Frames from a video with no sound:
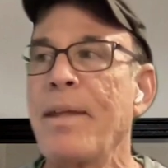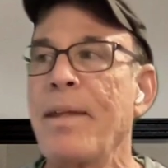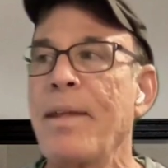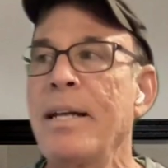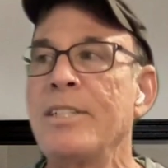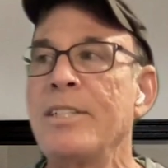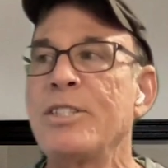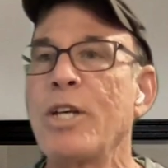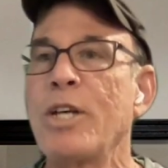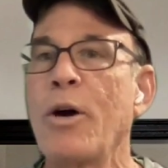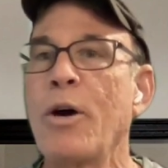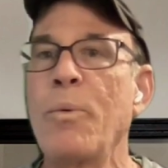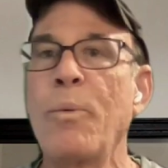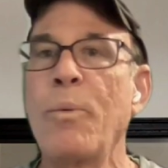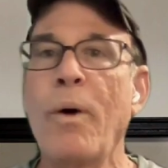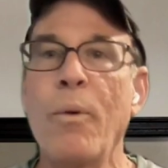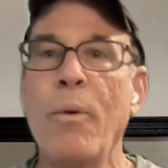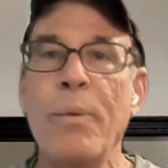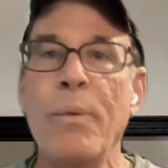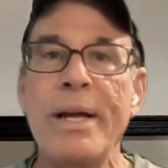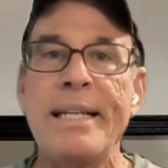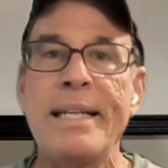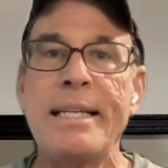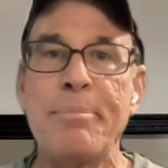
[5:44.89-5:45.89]
And so
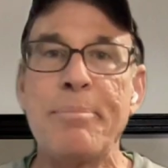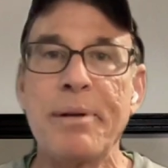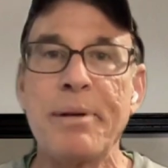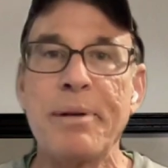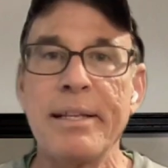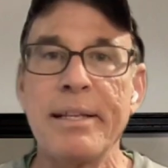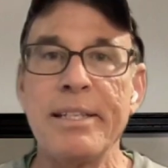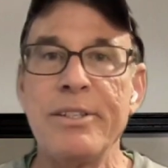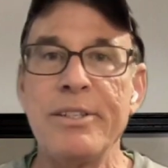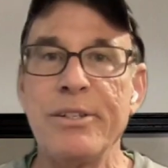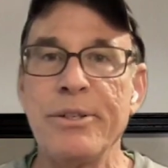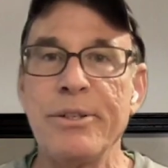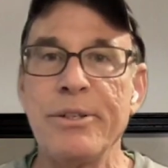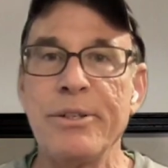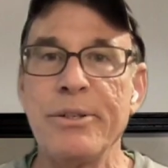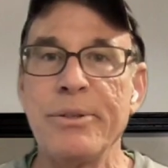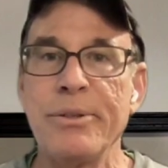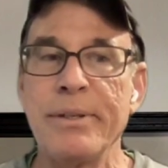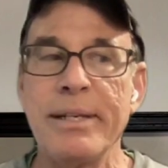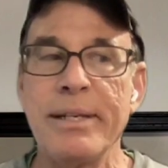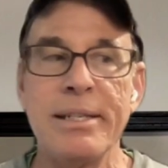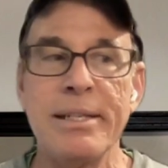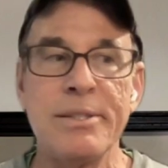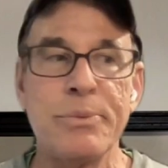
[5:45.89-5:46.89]
what we typically
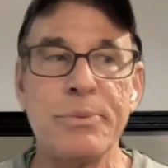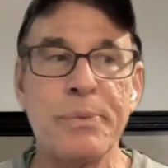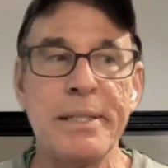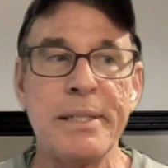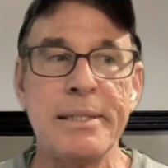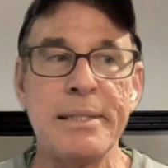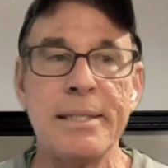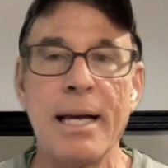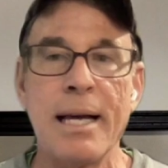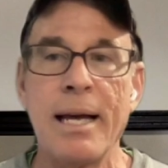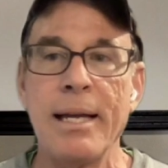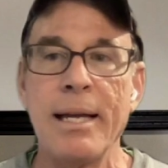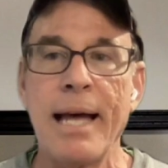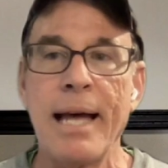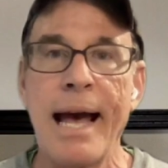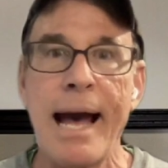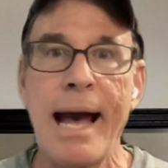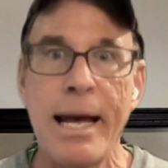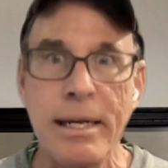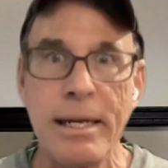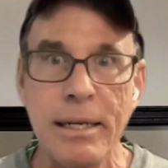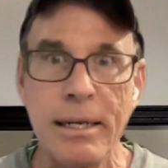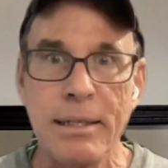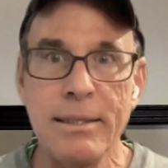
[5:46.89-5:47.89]
do is we say,
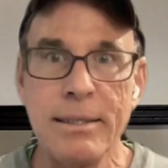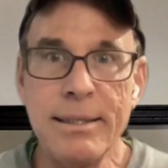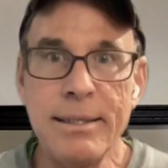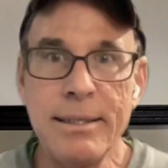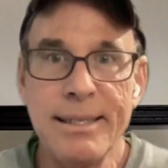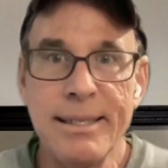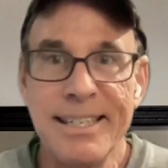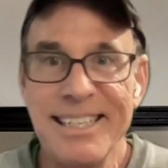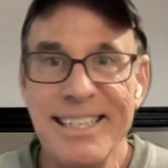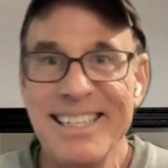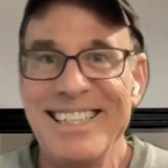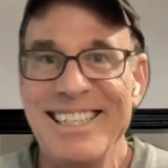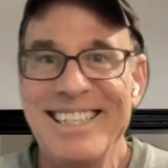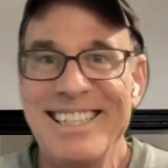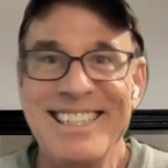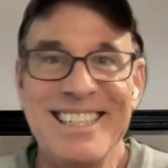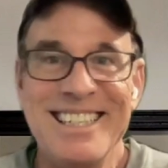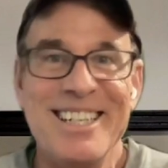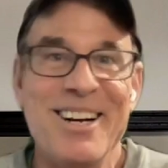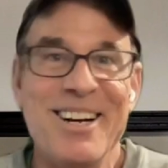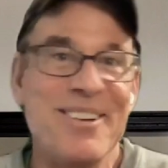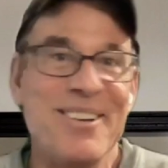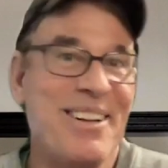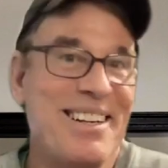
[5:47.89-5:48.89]
hey,
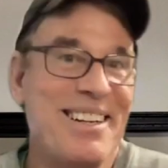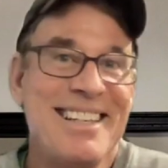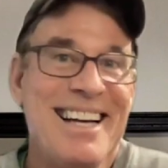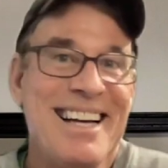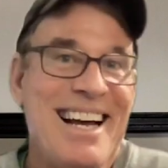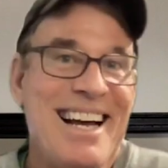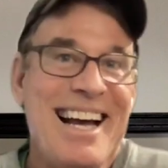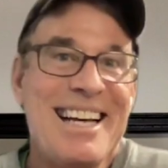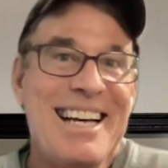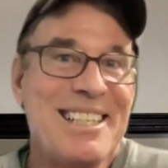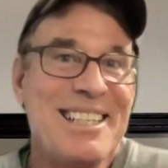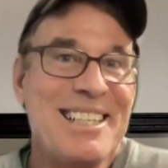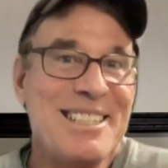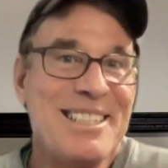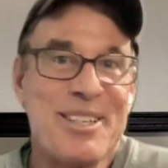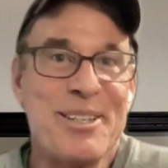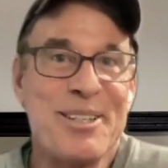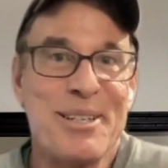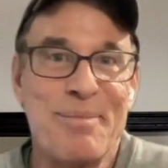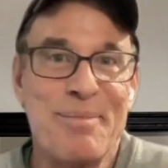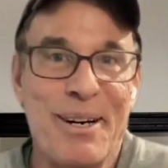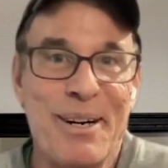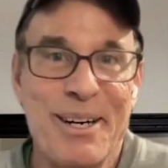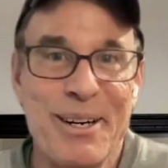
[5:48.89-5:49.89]
you know, hey is a
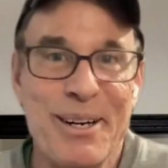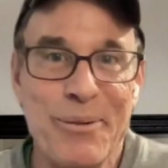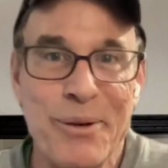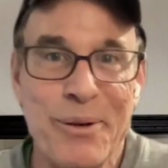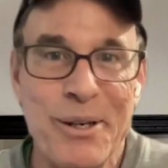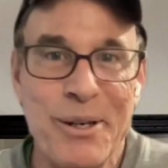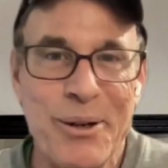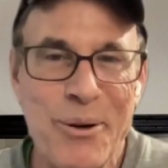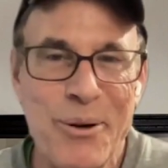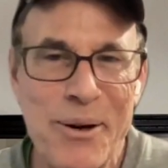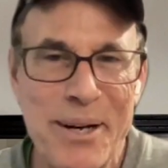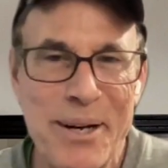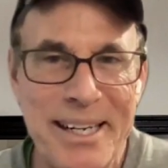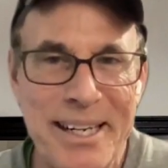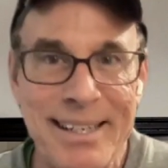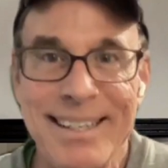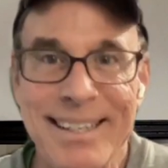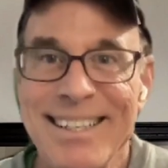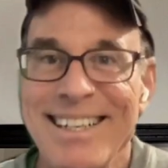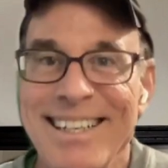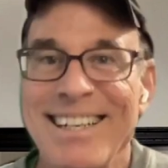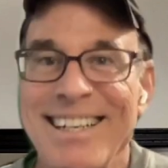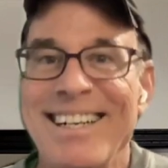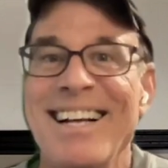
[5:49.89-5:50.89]
good American word. Oi
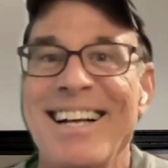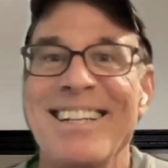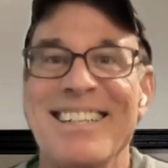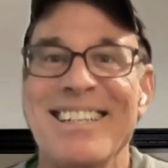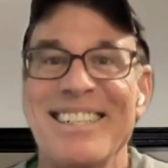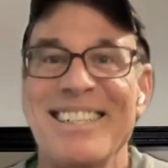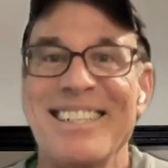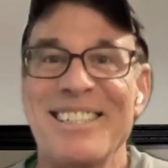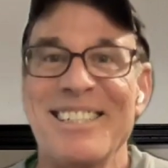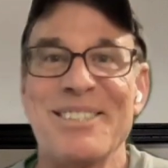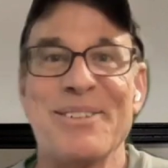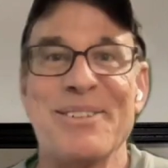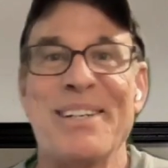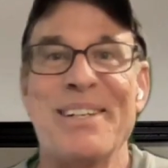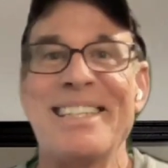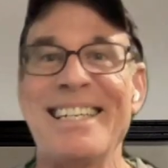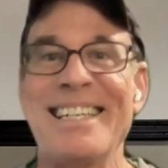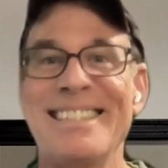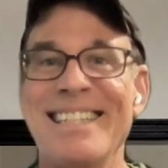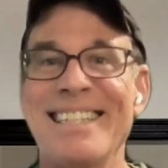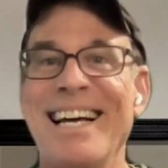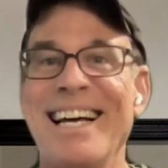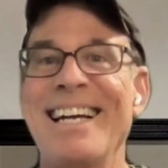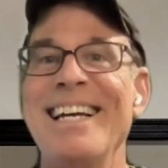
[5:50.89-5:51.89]
in England is what
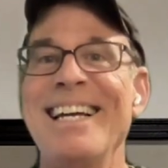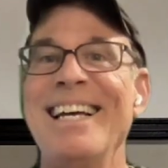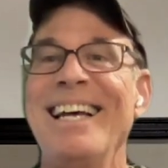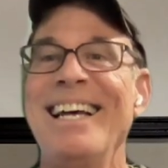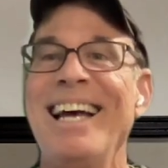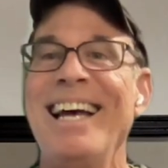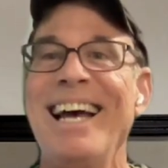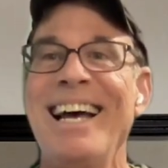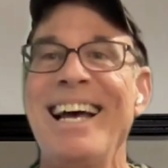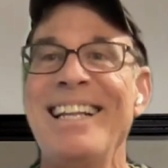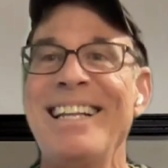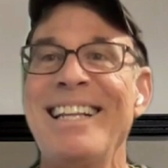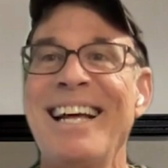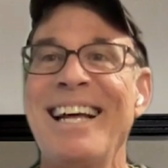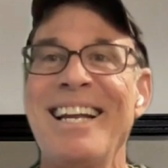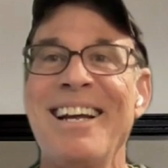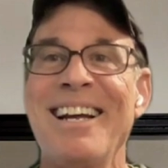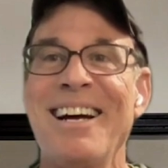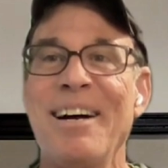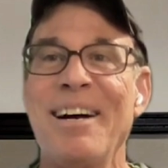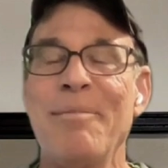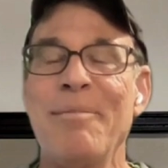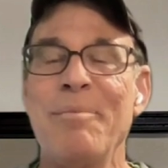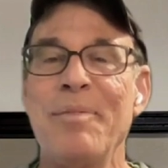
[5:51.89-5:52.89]
they say. And
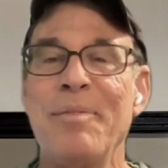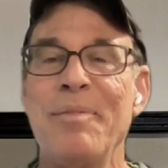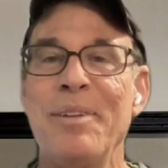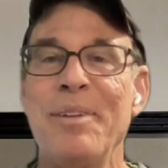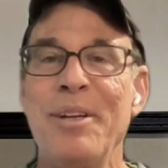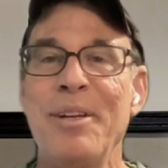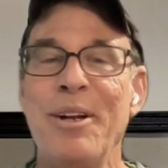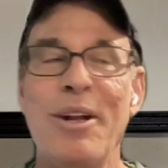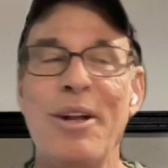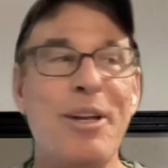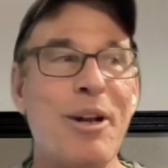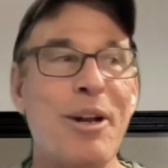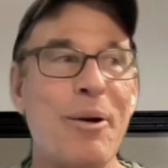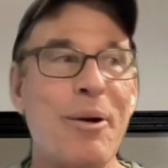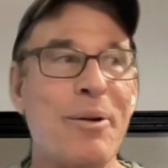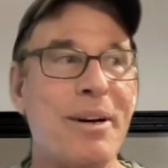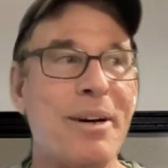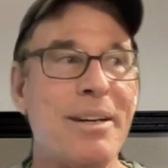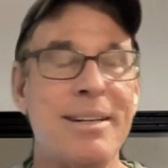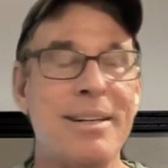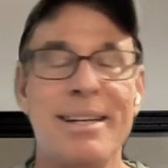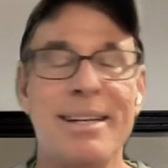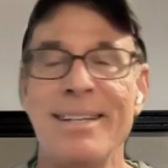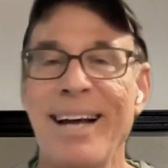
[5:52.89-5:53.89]
then,
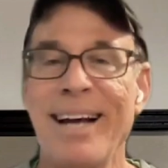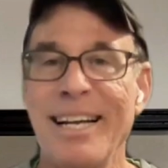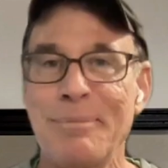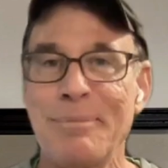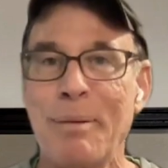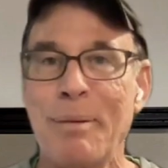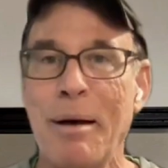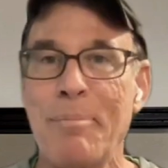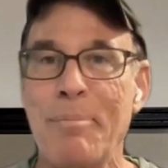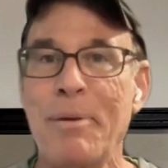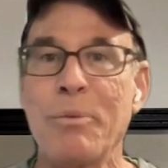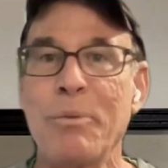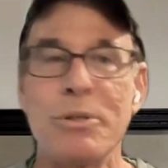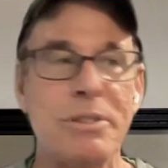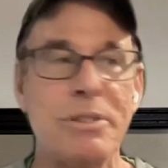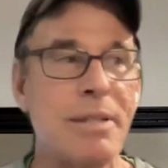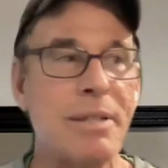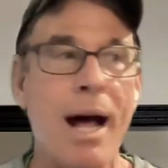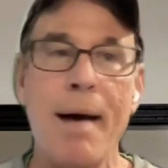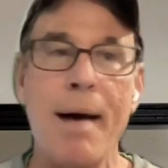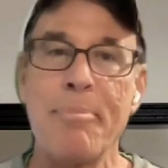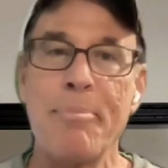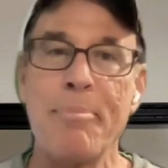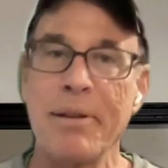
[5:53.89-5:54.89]
a nice puppy will
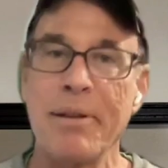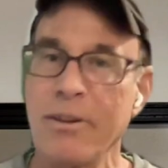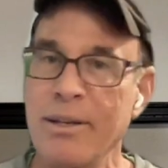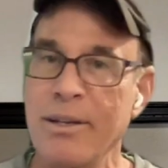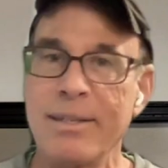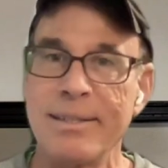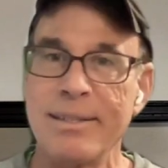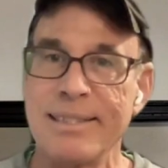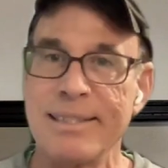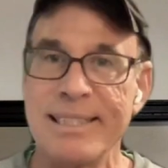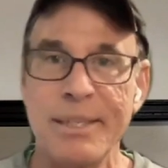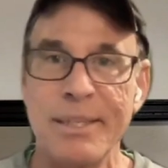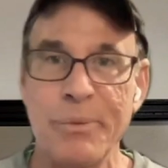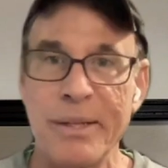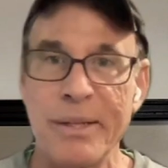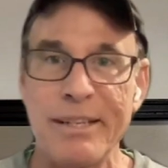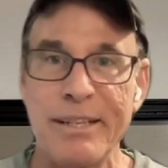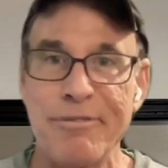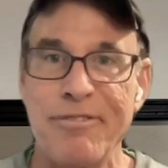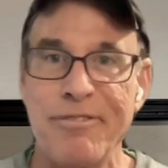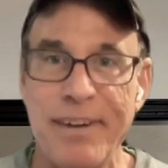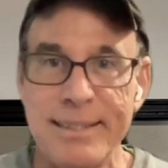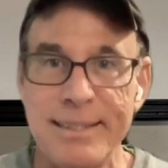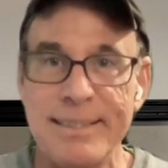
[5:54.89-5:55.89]
stop and look and see
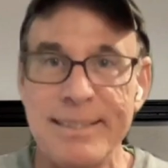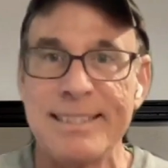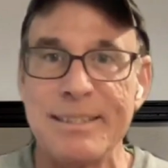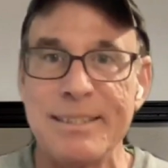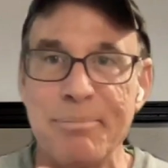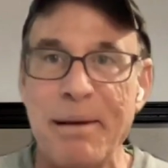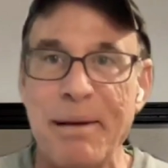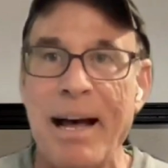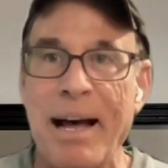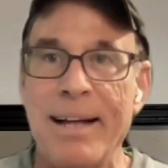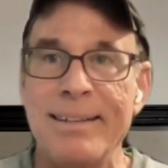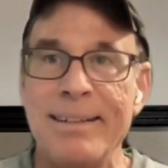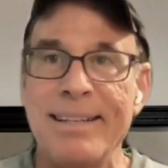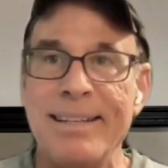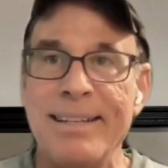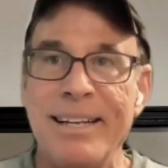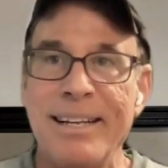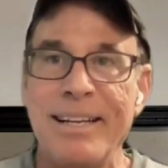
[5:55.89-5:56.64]
what the fuss is about.